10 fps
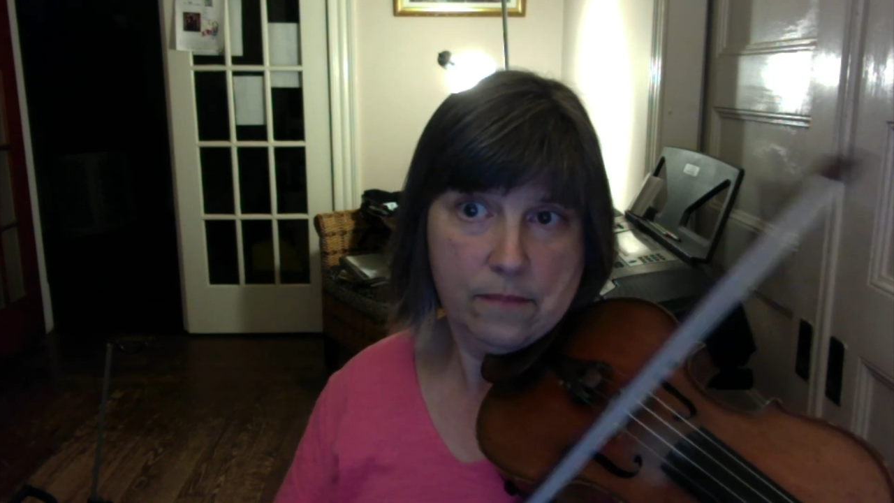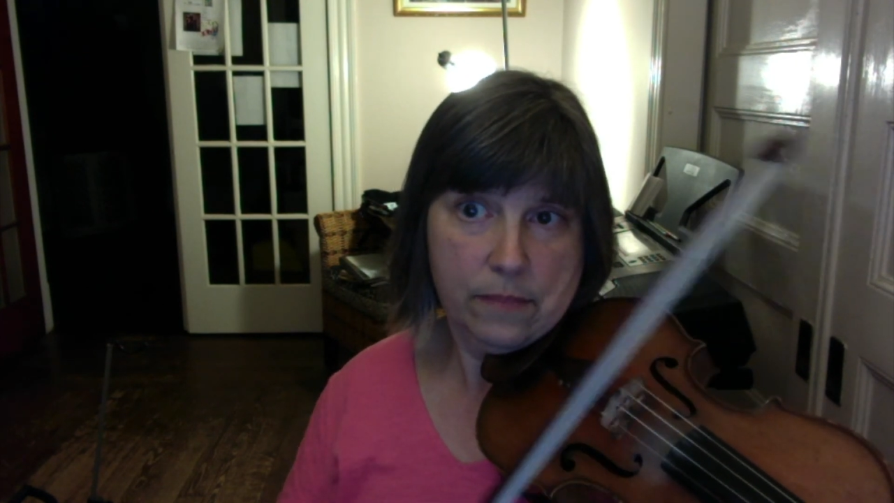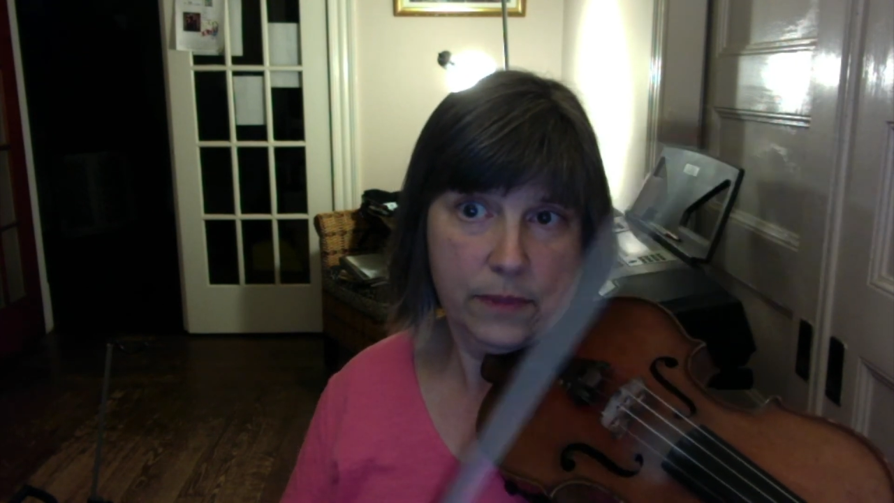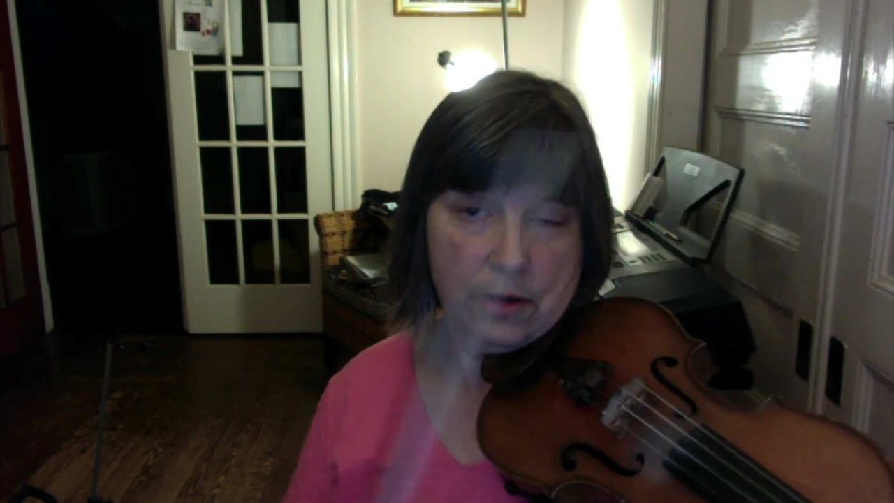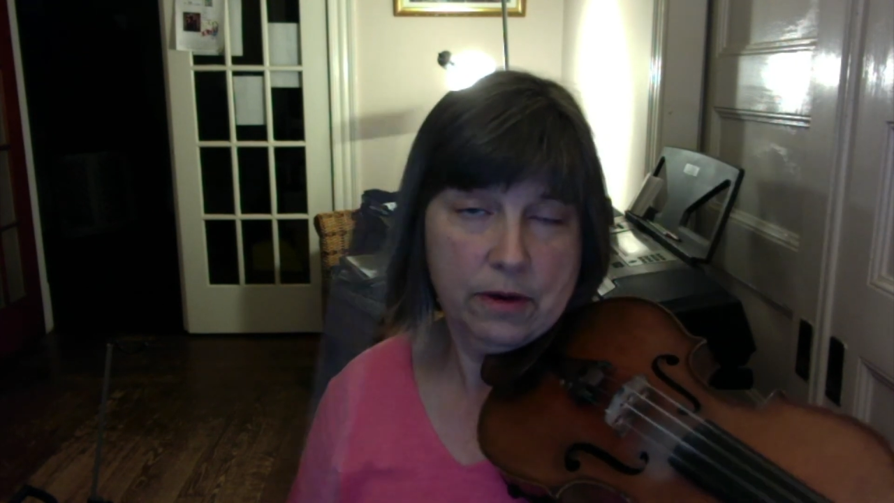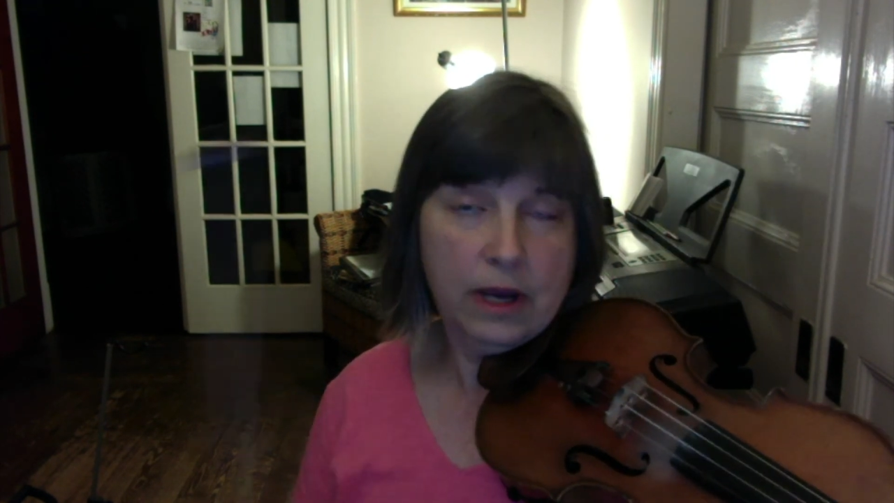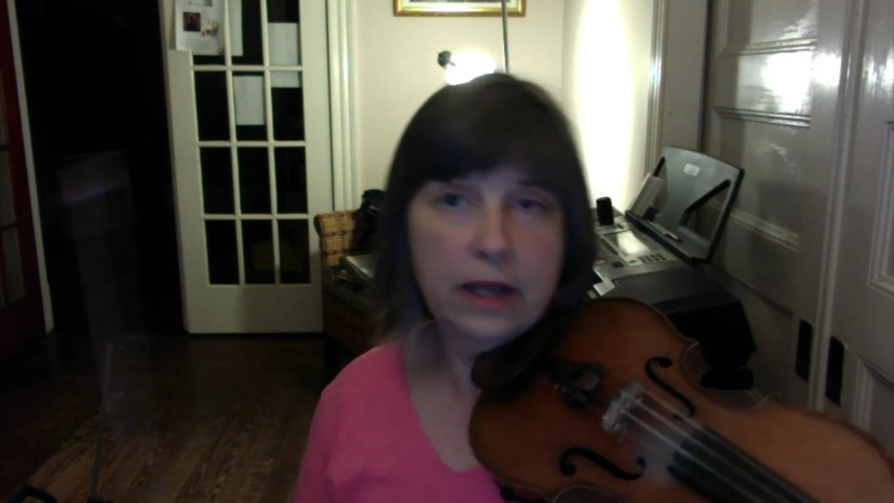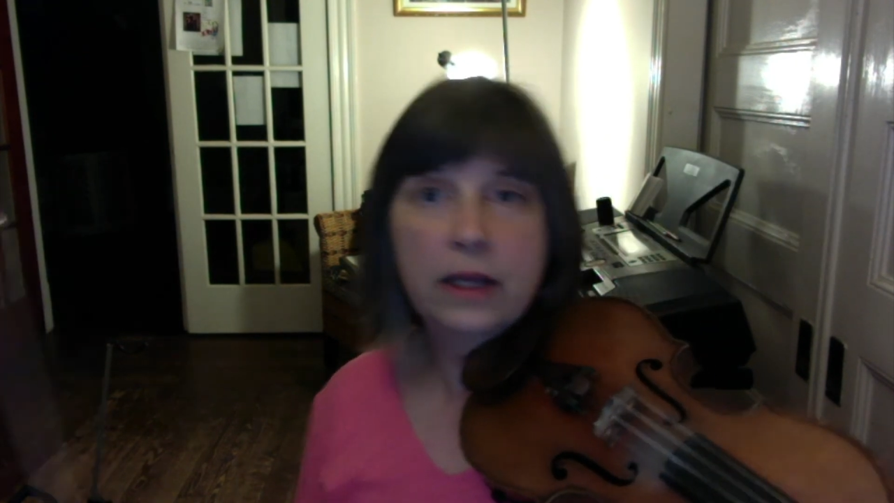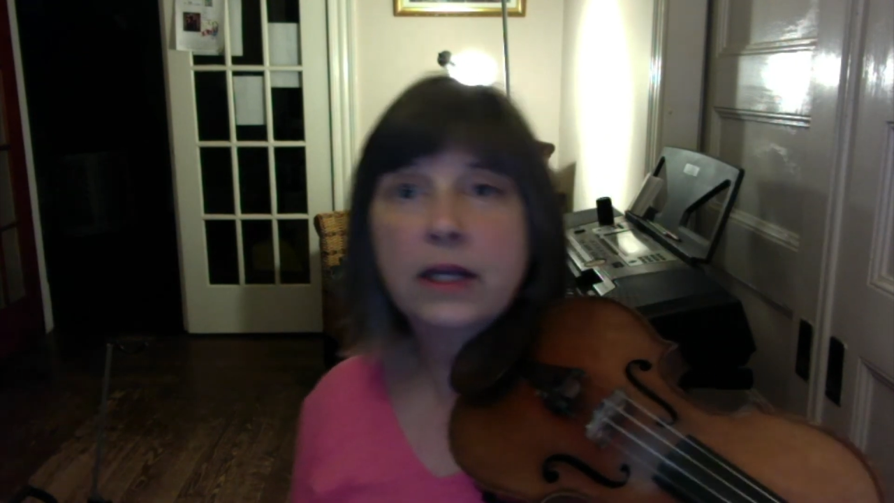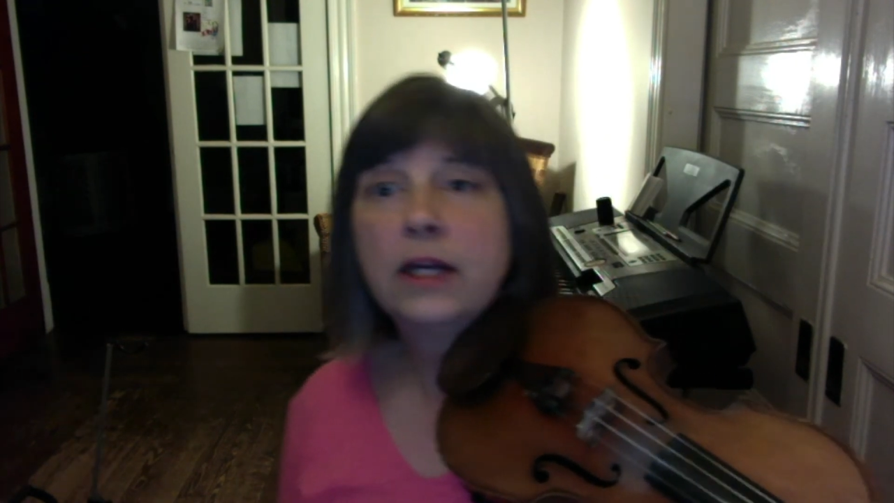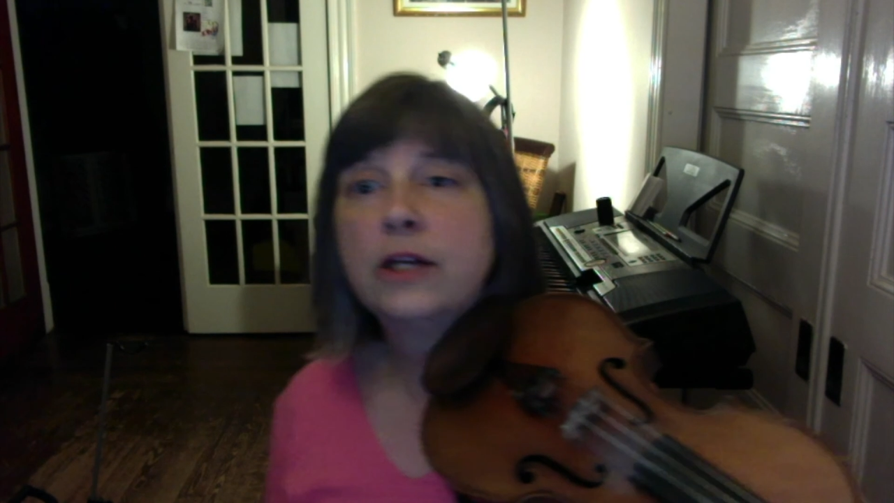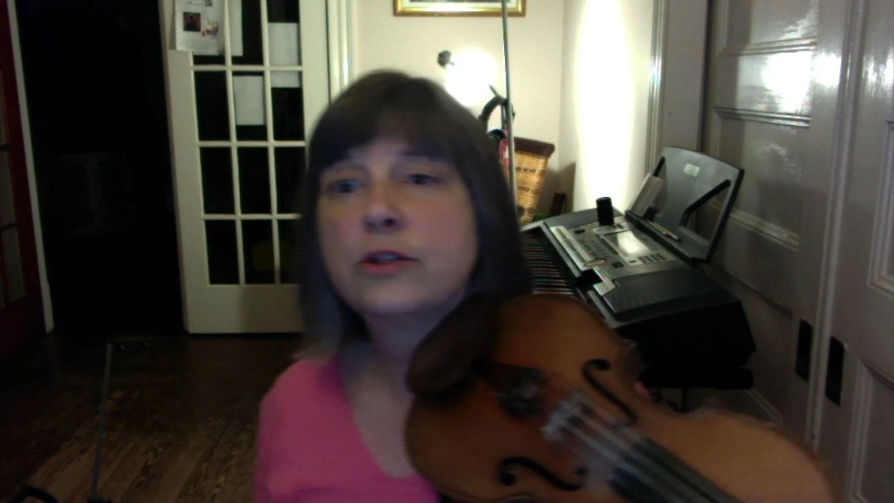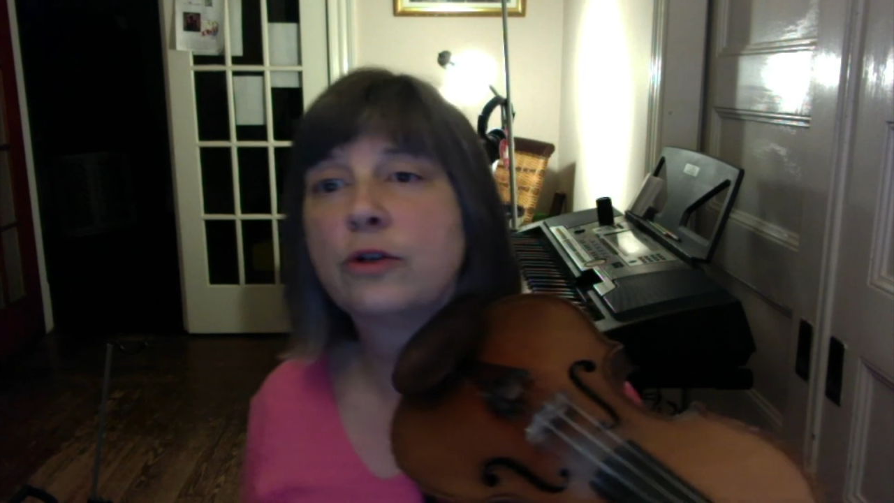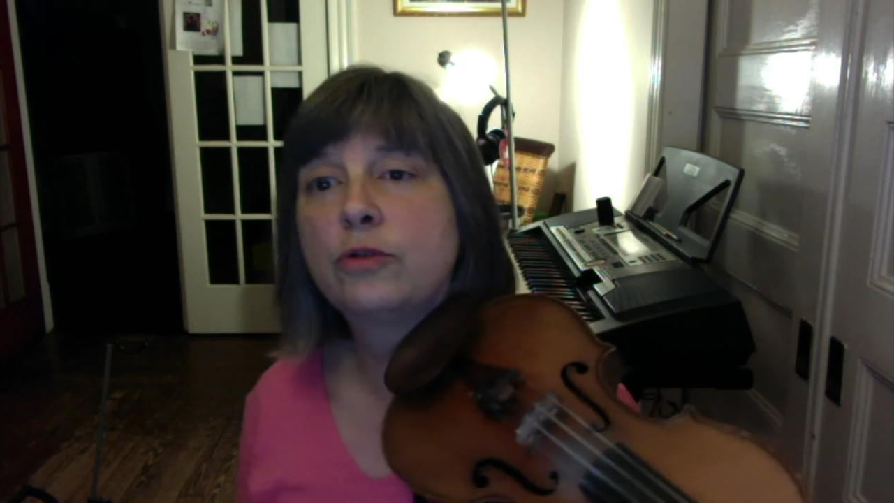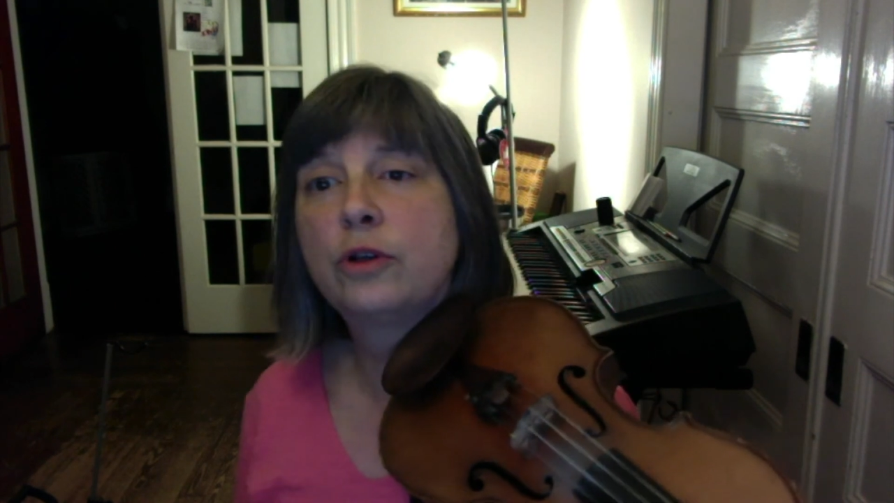Okay,
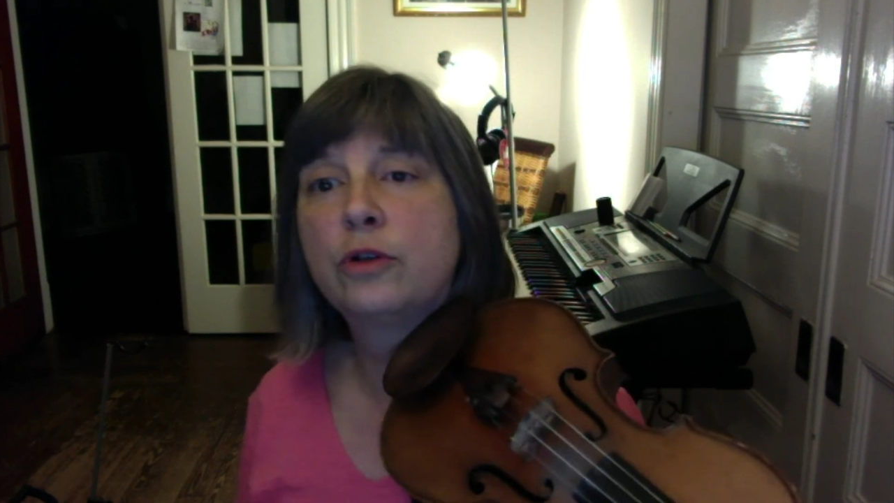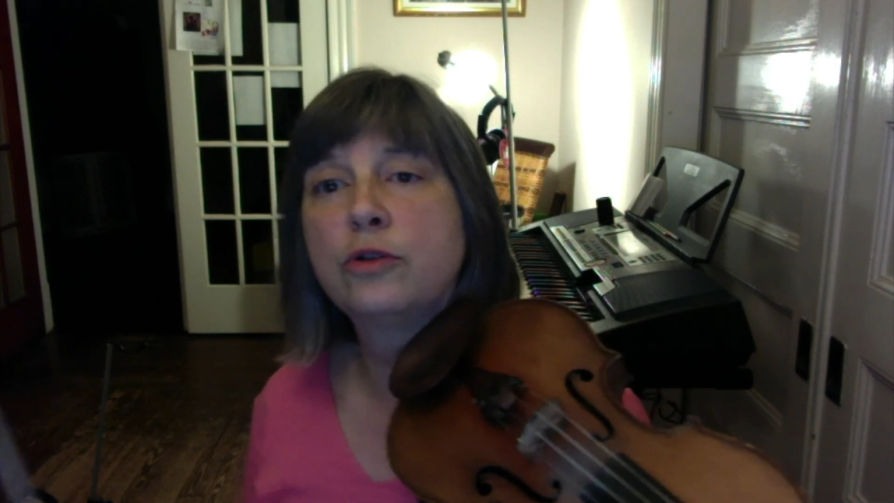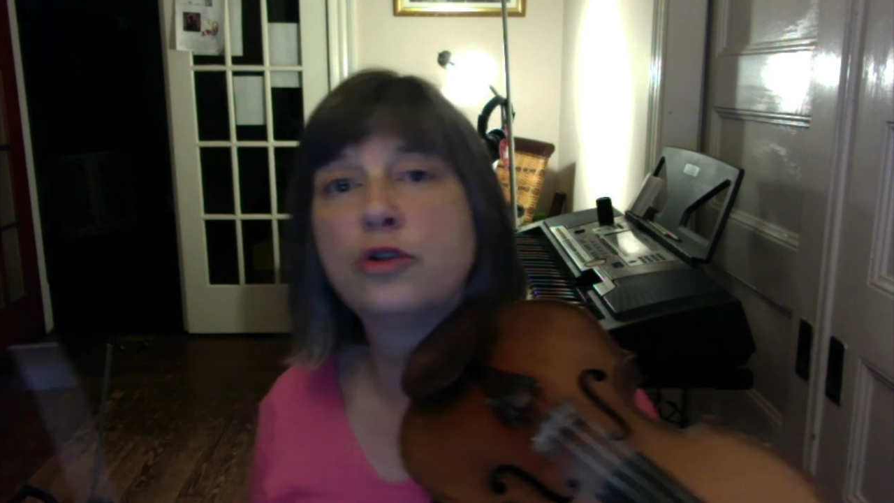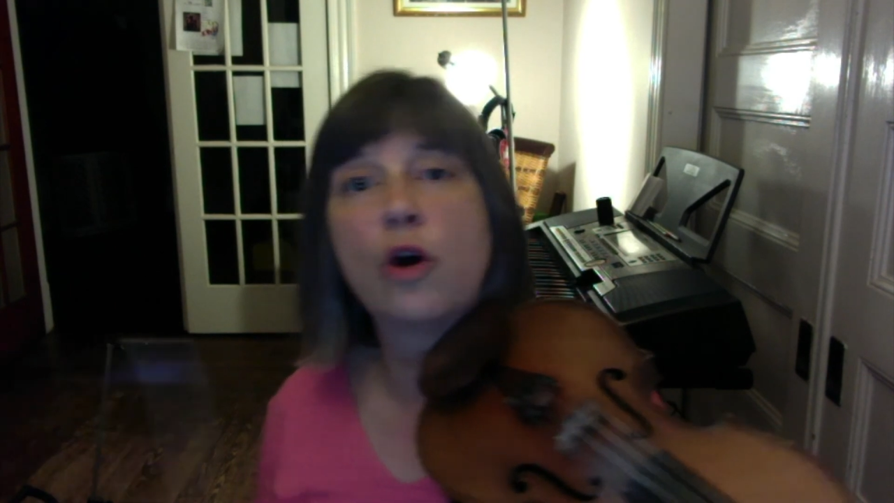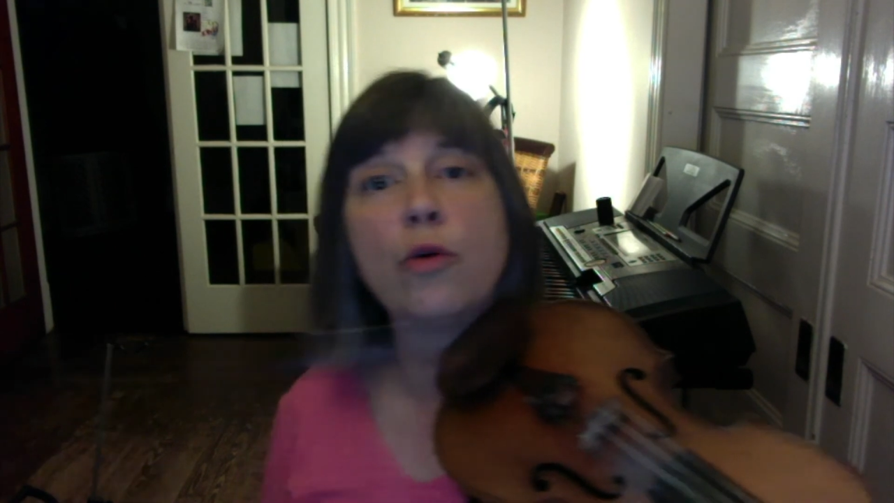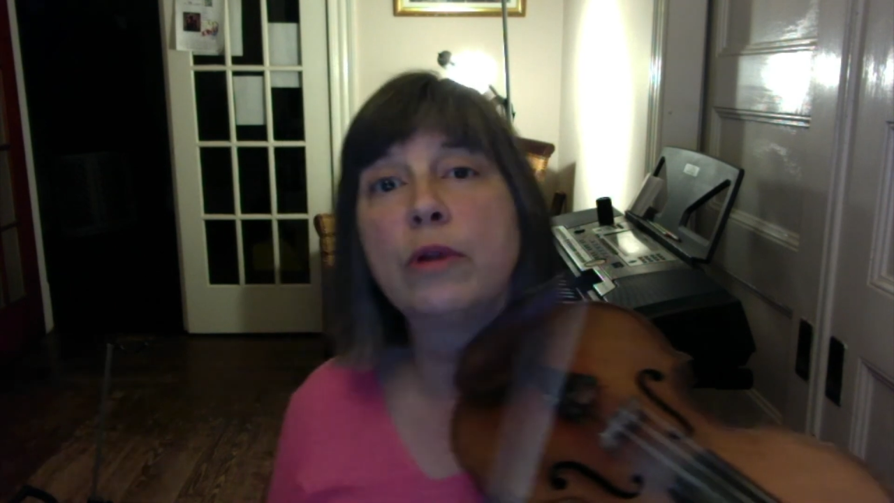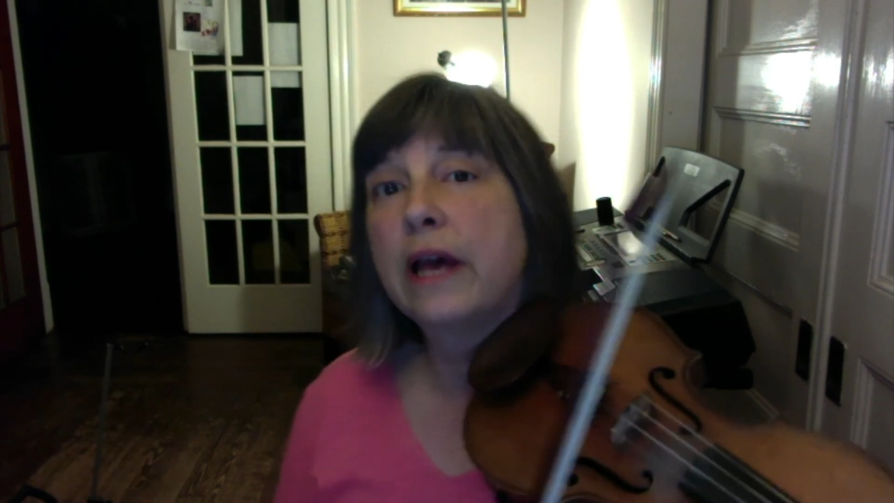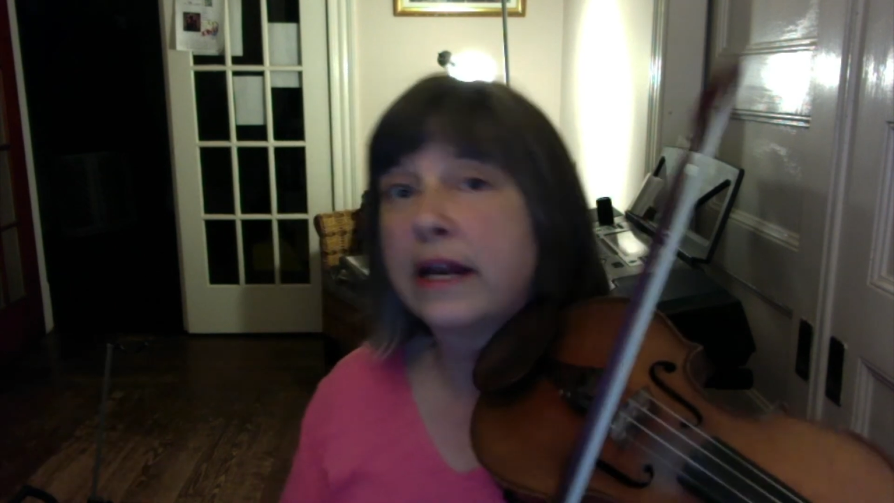so don't let